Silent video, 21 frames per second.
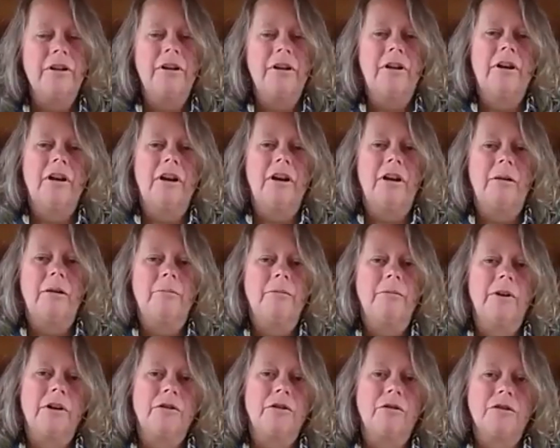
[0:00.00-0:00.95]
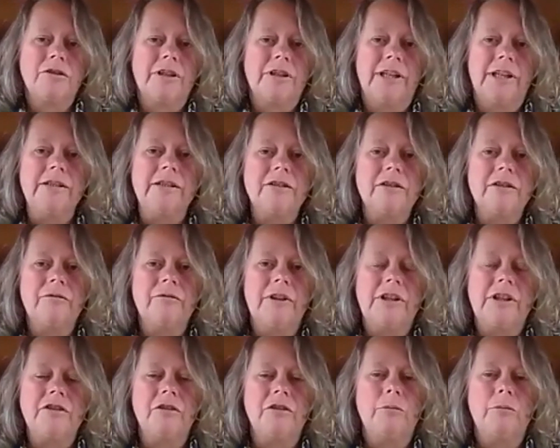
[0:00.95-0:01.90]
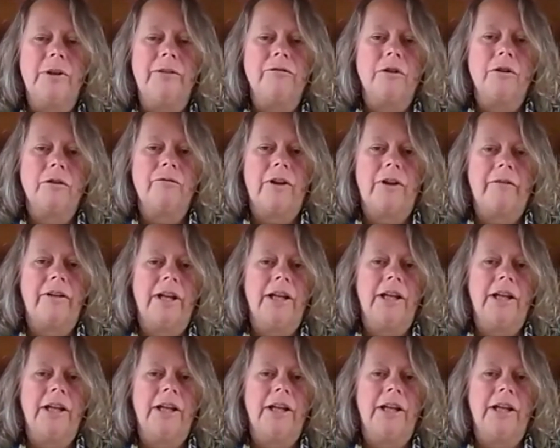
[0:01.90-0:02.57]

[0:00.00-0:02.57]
Across the Eastern region, we've got a very